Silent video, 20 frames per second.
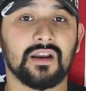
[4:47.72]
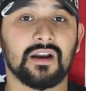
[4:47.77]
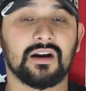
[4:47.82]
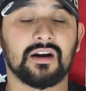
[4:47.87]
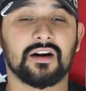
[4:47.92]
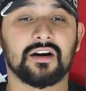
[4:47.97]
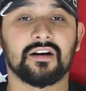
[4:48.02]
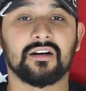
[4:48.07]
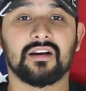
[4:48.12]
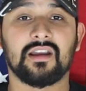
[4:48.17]

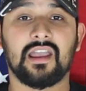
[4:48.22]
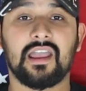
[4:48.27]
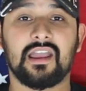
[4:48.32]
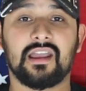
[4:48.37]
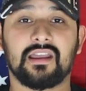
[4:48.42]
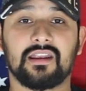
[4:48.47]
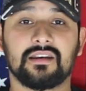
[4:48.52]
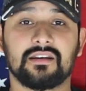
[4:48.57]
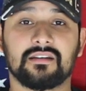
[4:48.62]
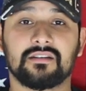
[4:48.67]

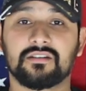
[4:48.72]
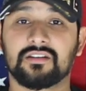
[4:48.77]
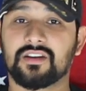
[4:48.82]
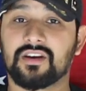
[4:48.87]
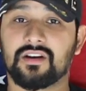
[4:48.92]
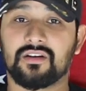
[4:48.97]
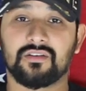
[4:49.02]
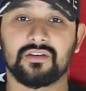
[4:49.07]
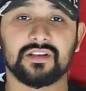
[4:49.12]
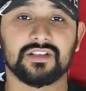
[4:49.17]
And
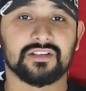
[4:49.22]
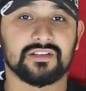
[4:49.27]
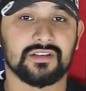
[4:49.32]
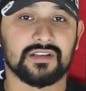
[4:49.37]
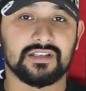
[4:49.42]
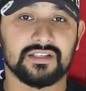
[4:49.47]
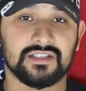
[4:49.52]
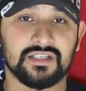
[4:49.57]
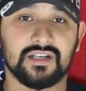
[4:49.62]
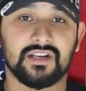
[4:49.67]

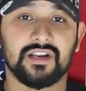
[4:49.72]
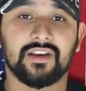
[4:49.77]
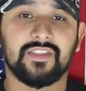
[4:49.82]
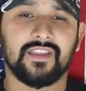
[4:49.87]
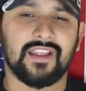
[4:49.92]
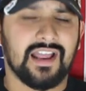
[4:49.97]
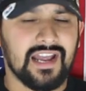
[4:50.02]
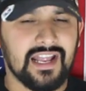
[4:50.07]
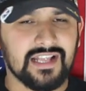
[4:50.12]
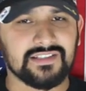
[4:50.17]
it's a good
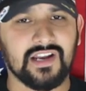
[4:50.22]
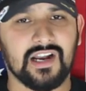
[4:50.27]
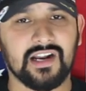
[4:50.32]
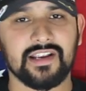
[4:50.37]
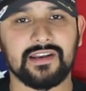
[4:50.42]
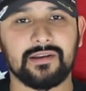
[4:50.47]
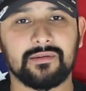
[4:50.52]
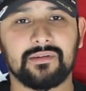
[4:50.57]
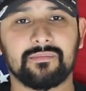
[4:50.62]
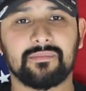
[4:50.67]
thing. I like
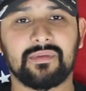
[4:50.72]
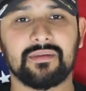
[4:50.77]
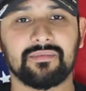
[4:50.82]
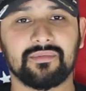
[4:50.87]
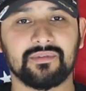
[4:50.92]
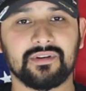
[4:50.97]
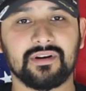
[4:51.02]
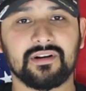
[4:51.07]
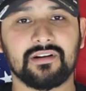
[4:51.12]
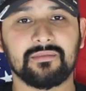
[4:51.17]
talking to
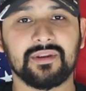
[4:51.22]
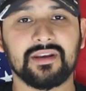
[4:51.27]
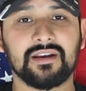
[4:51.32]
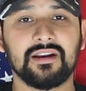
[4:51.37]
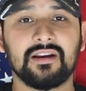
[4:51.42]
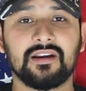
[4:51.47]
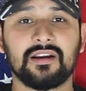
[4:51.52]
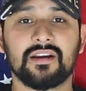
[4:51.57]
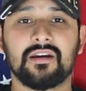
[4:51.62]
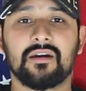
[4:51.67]
people, you know what I mean?